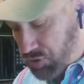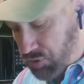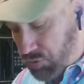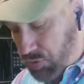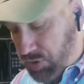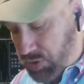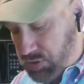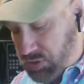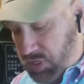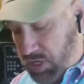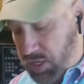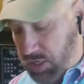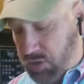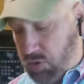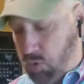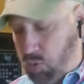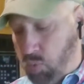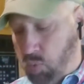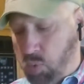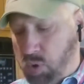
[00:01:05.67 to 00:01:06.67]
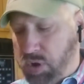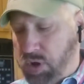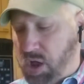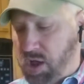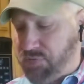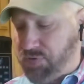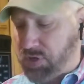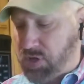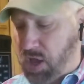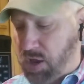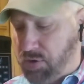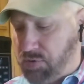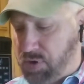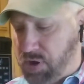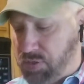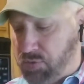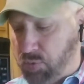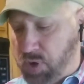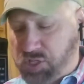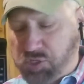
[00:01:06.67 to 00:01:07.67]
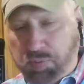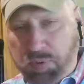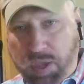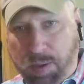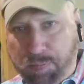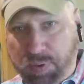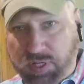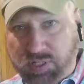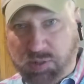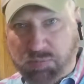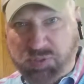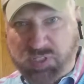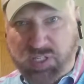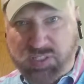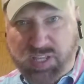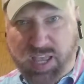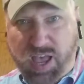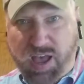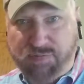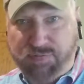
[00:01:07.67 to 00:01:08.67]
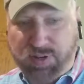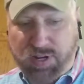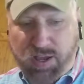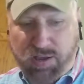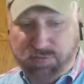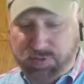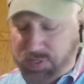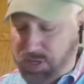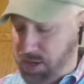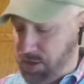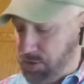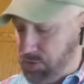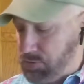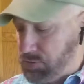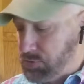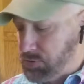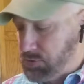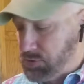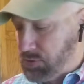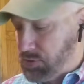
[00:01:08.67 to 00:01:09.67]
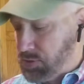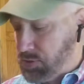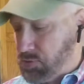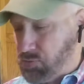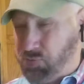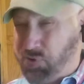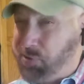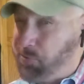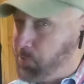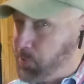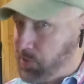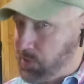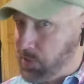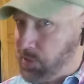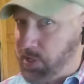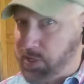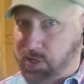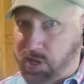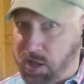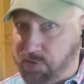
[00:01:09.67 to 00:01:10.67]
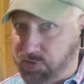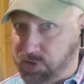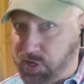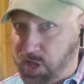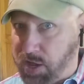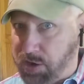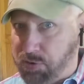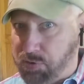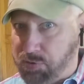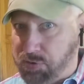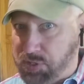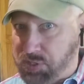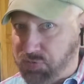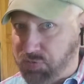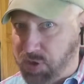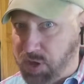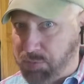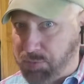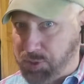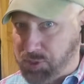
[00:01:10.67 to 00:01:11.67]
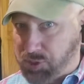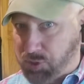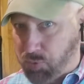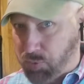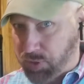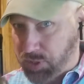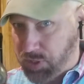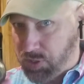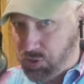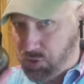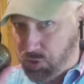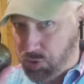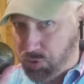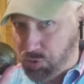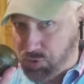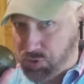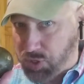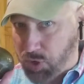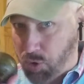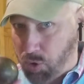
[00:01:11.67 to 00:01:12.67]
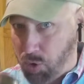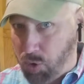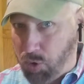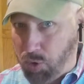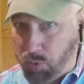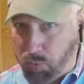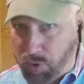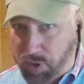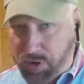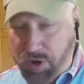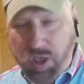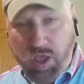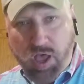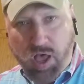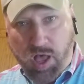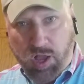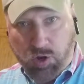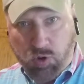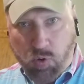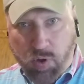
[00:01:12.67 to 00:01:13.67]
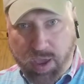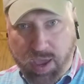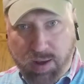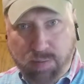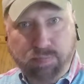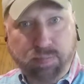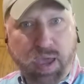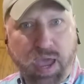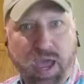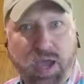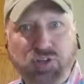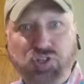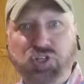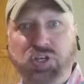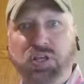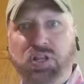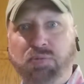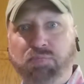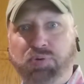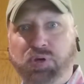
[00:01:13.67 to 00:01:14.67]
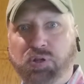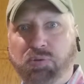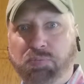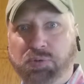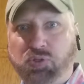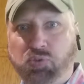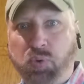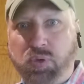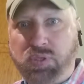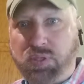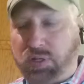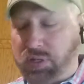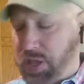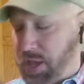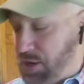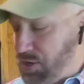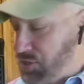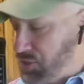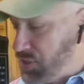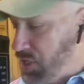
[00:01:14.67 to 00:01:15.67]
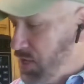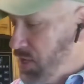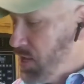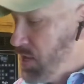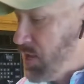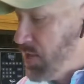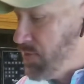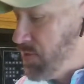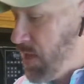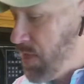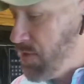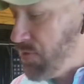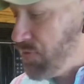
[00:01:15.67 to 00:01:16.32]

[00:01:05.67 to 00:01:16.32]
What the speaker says: going to take one avocado. Now the recipe I picked up says half an avocado. We really like avocado in this family, so we're going to use a whole one. I'll go ahead and mash it and put it between the layers. The other